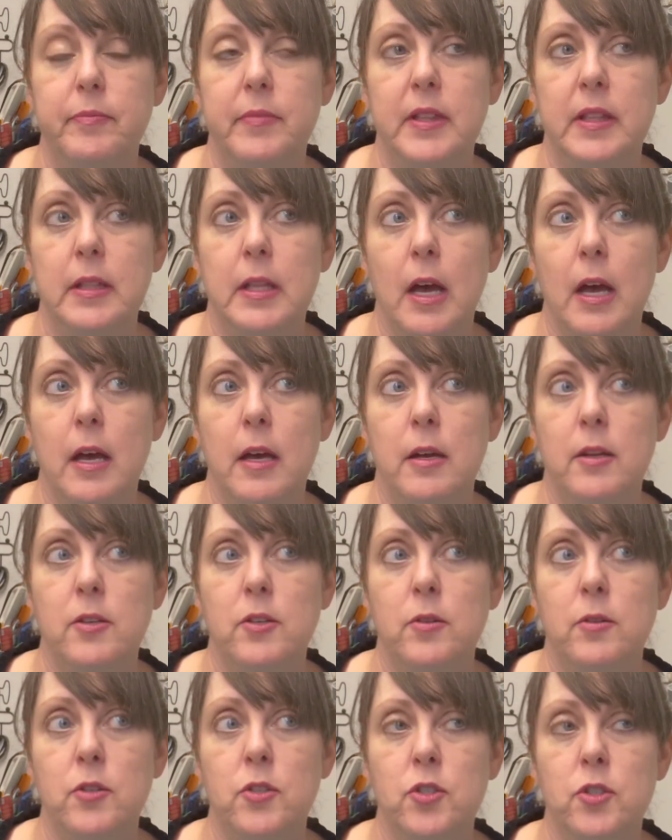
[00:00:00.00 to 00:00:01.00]
the
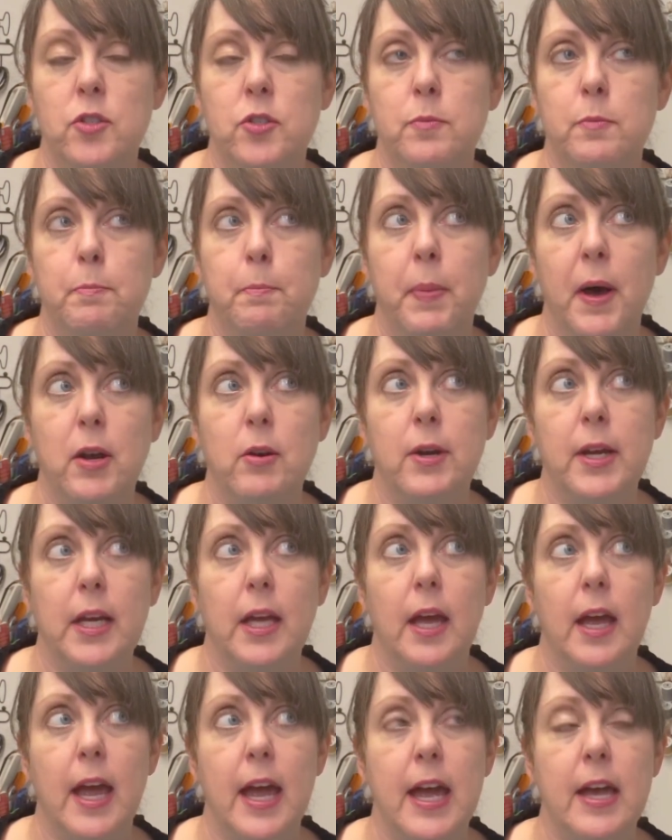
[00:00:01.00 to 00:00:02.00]

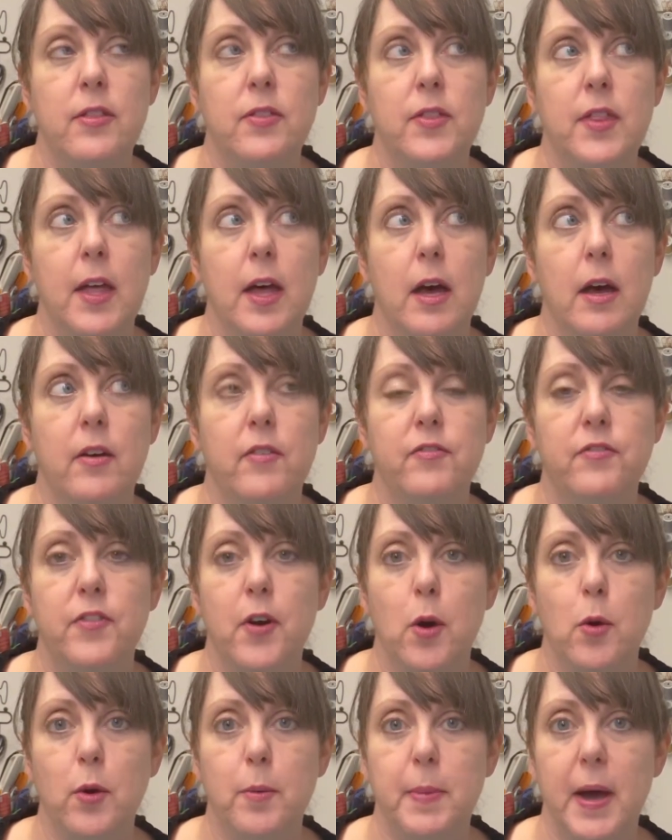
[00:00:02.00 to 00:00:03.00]
Butterick and the
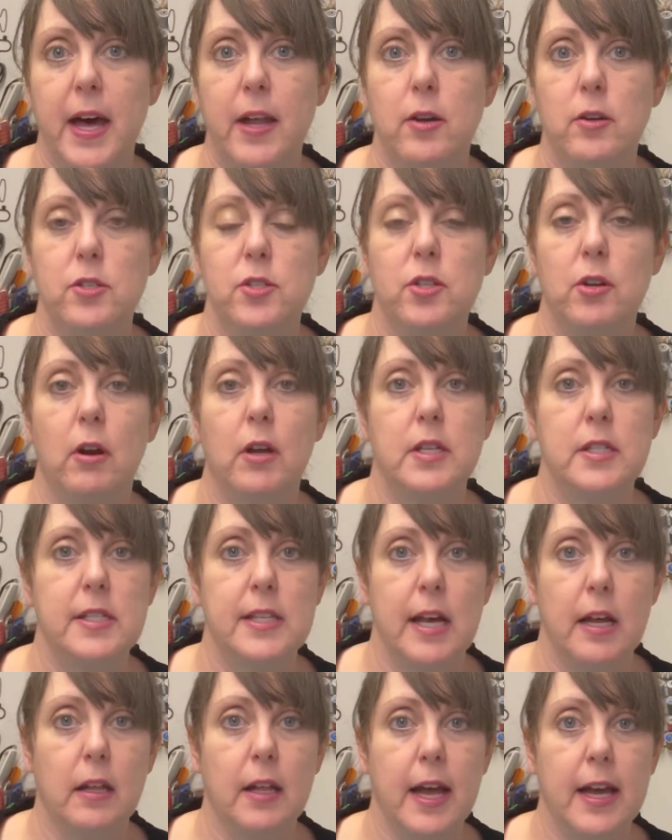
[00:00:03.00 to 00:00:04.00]
Vogue patterns are on
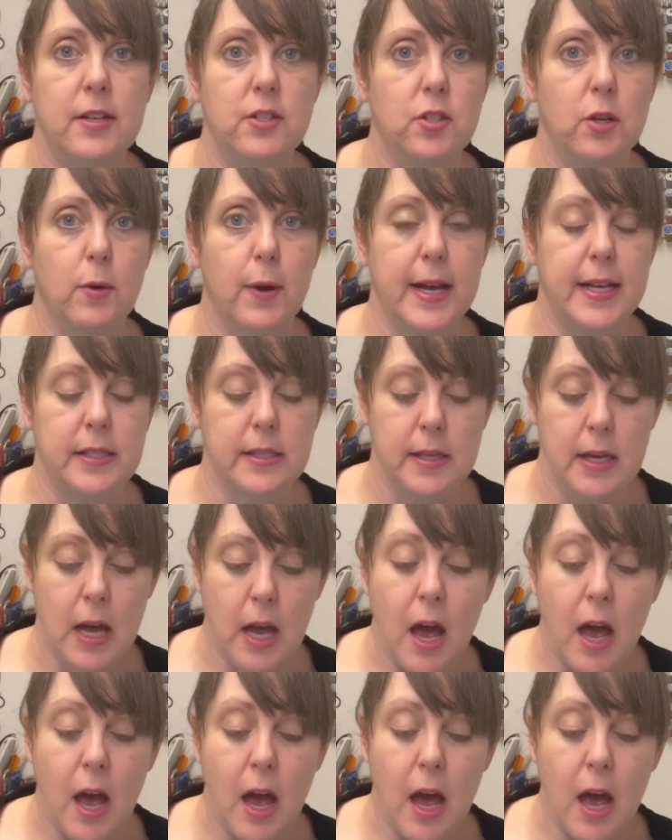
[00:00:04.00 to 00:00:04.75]
sale at Joann's.